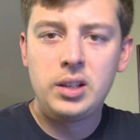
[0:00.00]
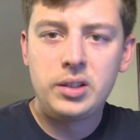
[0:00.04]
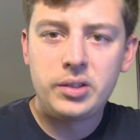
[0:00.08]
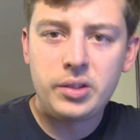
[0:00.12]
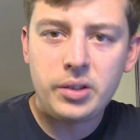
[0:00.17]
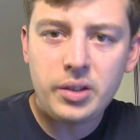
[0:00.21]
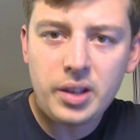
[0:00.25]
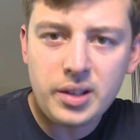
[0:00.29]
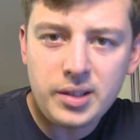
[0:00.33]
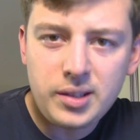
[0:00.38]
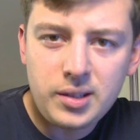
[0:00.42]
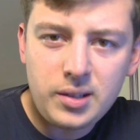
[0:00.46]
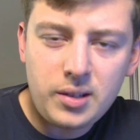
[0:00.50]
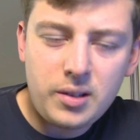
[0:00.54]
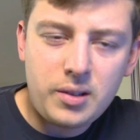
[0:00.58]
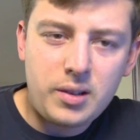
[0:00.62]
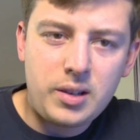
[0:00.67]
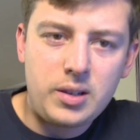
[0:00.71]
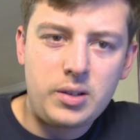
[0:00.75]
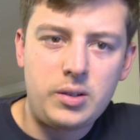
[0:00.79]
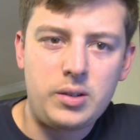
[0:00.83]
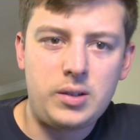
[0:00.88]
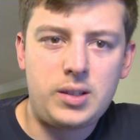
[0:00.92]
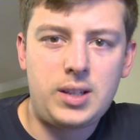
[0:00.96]
So that's another
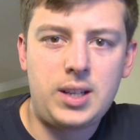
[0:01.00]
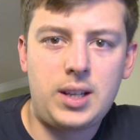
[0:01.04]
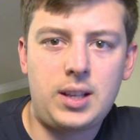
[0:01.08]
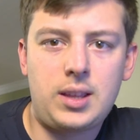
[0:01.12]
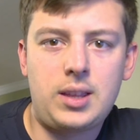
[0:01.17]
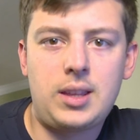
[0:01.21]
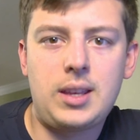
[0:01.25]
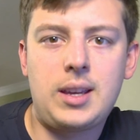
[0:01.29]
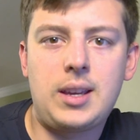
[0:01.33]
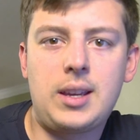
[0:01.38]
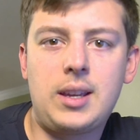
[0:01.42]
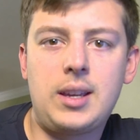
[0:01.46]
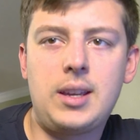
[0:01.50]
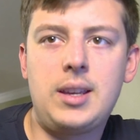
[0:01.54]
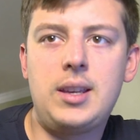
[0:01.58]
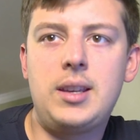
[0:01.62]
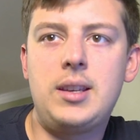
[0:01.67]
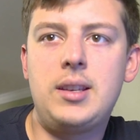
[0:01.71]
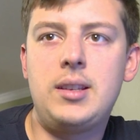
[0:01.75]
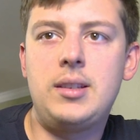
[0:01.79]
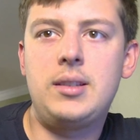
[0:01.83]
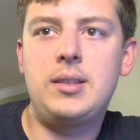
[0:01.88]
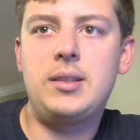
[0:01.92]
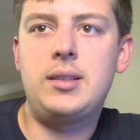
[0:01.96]
interesting thing
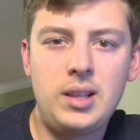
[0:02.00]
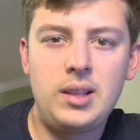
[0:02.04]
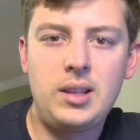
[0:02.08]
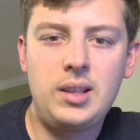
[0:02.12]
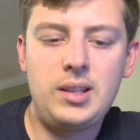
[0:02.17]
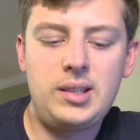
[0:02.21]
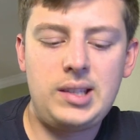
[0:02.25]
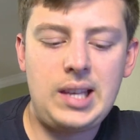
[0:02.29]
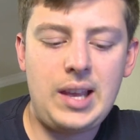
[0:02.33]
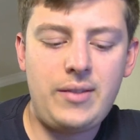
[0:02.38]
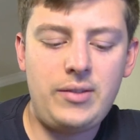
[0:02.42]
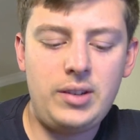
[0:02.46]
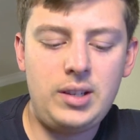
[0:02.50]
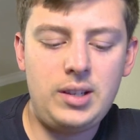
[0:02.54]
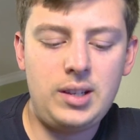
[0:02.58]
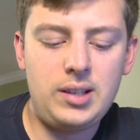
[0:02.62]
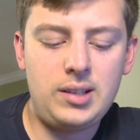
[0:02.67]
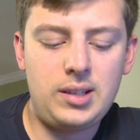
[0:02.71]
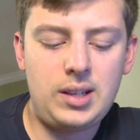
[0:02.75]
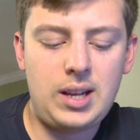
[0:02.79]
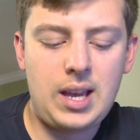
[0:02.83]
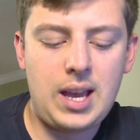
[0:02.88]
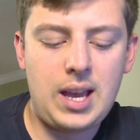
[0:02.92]
is the 7 doesn't